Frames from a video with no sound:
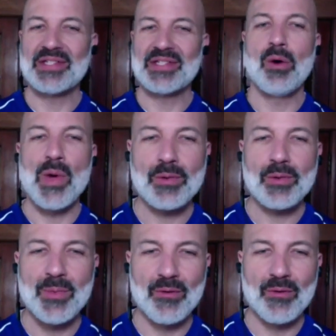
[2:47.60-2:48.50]
We're also
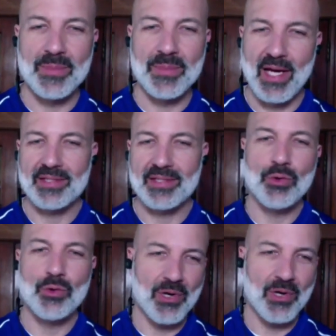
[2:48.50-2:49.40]
a week removed from
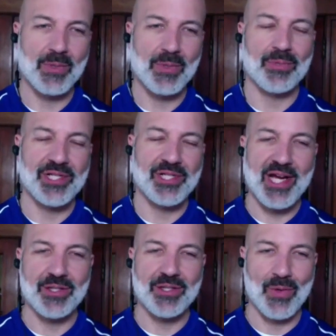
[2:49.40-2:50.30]
School Principal
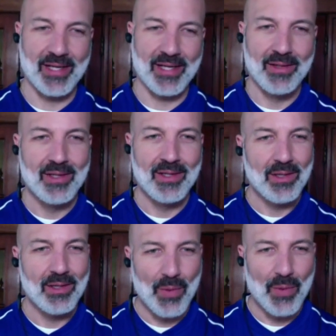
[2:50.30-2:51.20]
Appreciation Week.
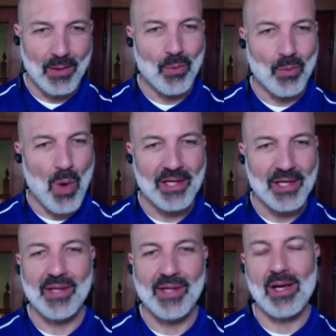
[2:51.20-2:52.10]
While
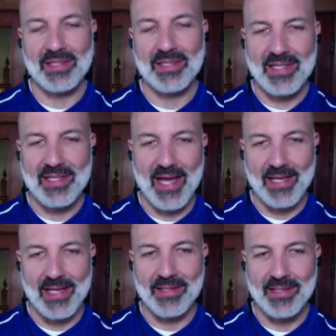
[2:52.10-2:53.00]
walking the halls
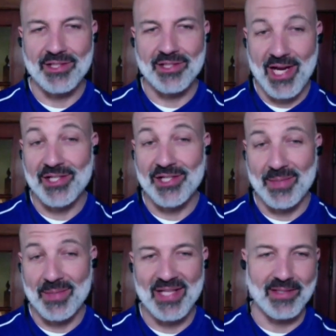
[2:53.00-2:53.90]
these days has
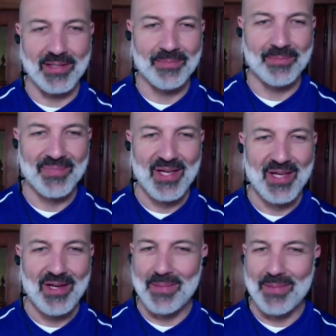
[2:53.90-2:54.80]
changed immensely.
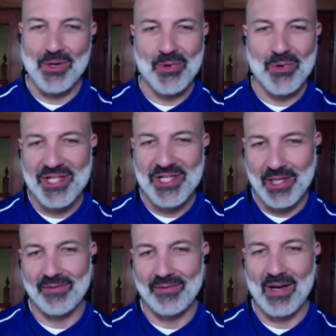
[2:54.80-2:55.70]
I'm so
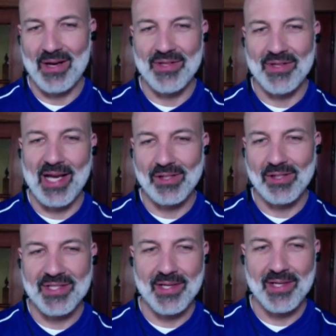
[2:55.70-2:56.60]
appreciative of the
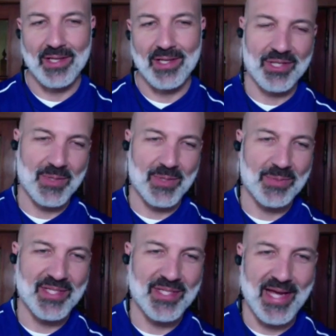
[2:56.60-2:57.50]
level of skill our
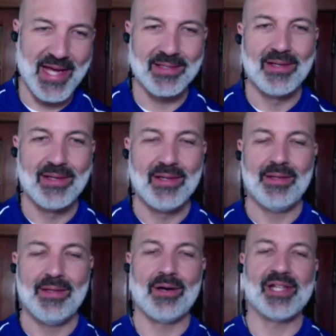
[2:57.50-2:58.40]
principals possess,
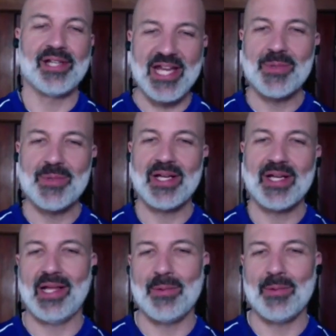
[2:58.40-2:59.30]
their
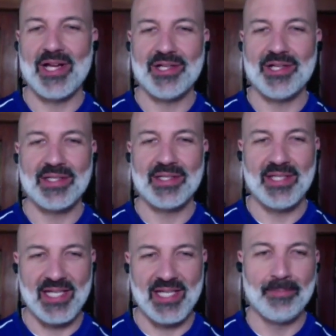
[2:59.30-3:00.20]
engagement and
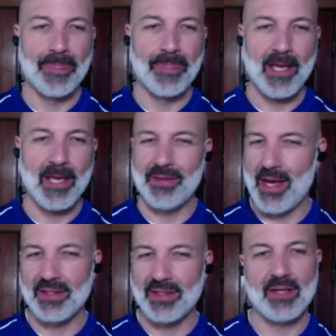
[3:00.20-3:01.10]
collaboration as a team,
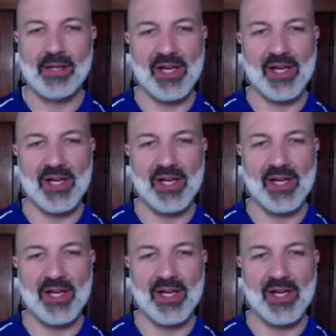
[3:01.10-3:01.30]
and the